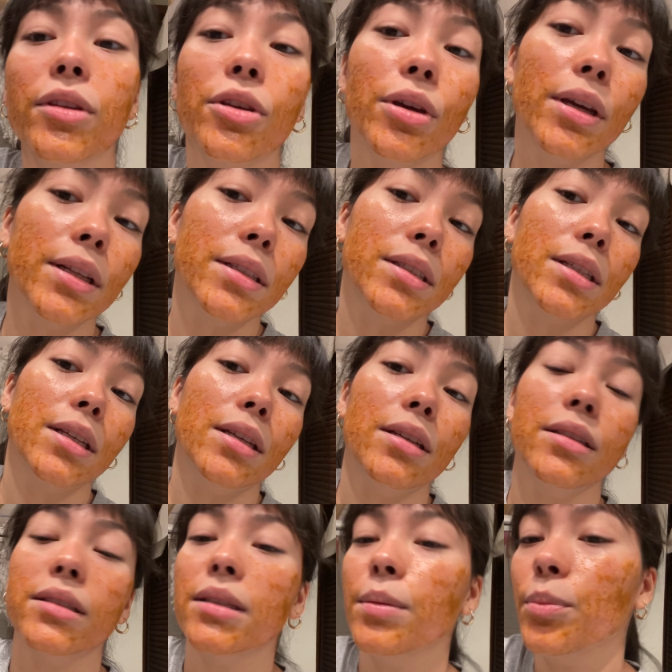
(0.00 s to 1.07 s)
You can see
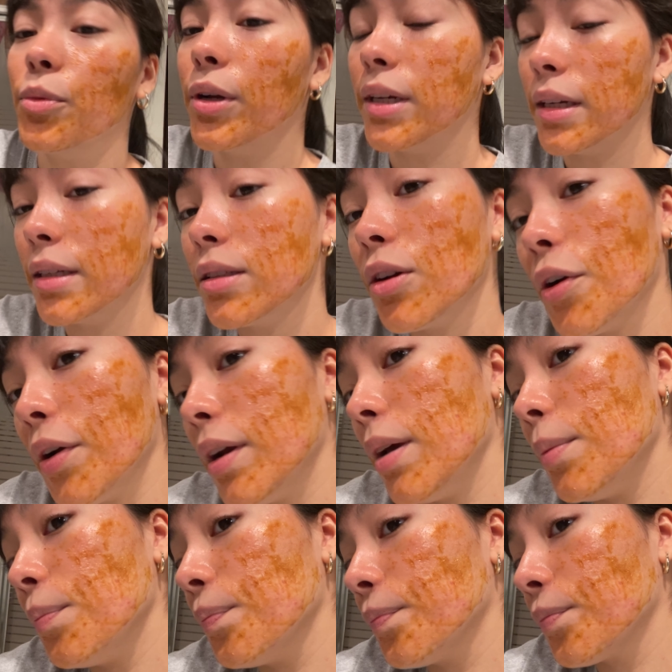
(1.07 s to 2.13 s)
some redness already,
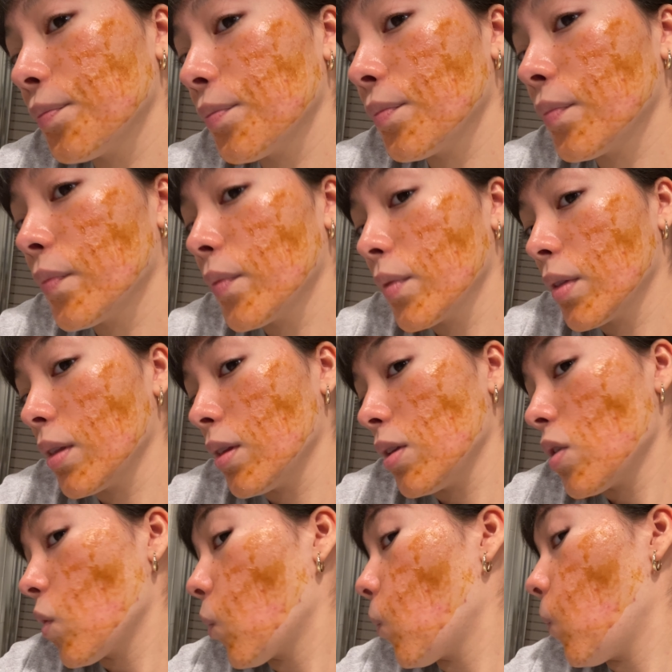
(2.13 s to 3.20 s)

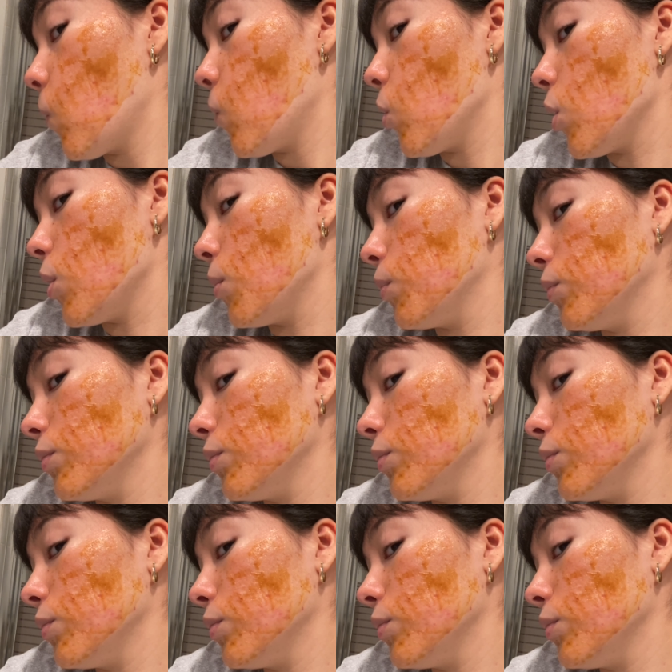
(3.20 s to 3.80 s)
but